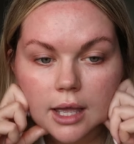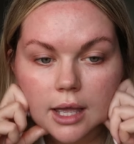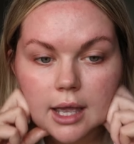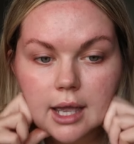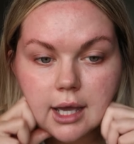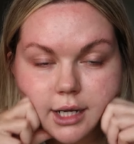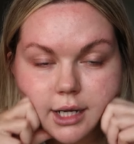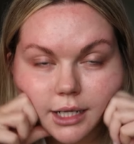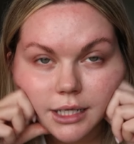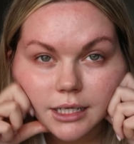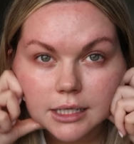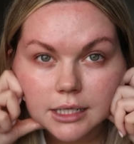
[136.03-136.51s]

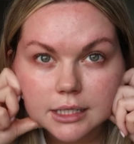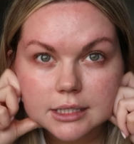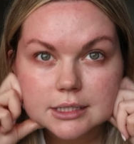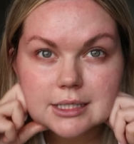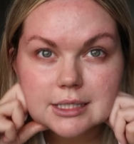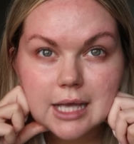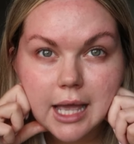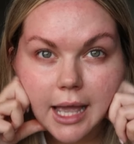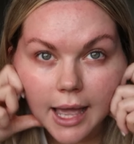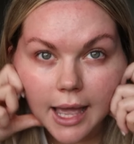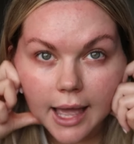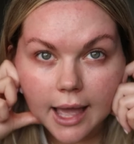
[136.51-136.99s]
and it has
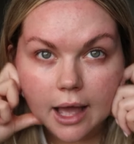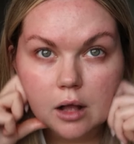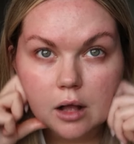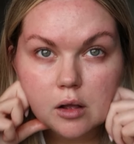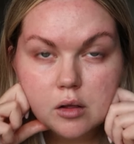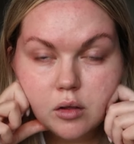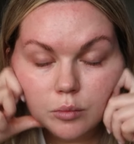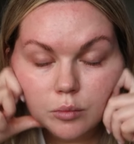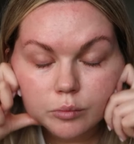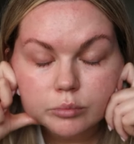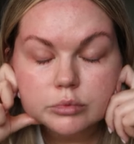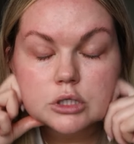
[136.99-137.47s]

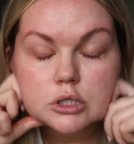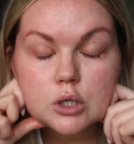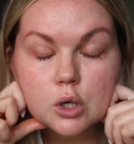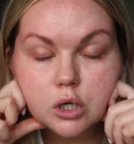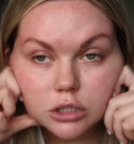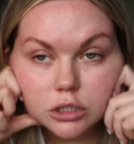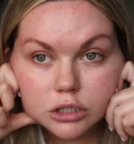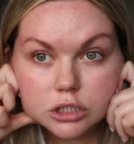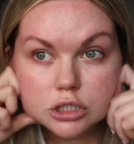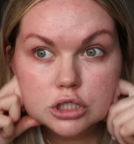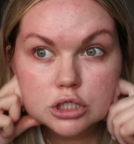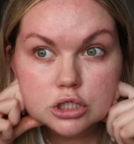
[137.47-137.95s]
helped
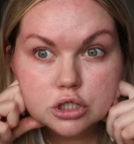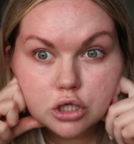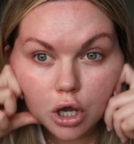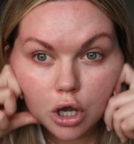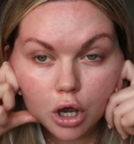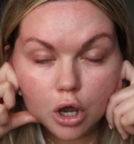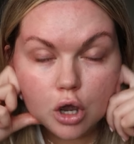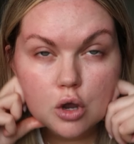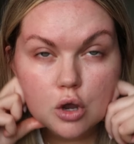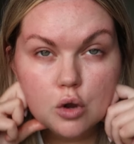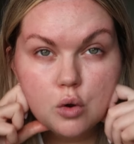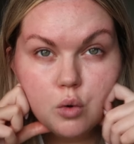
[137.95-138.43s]

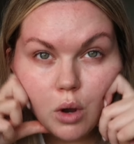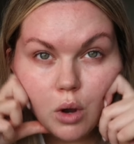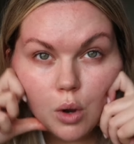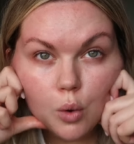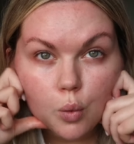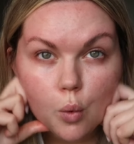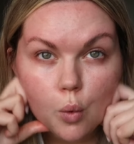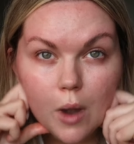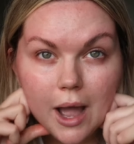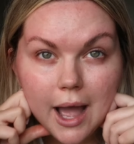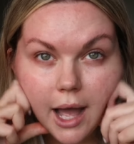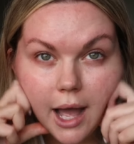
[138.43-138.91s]
so
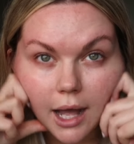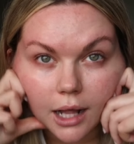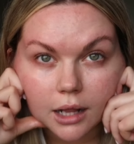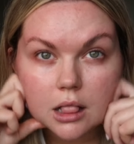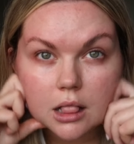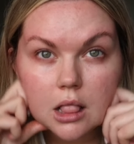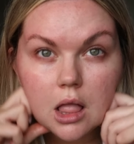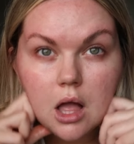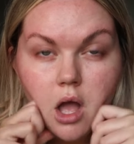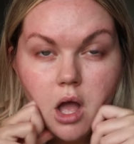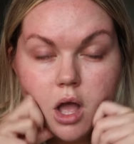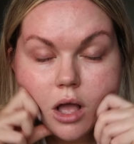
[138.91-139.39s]

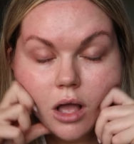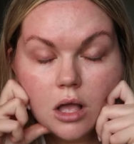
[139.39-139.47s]
well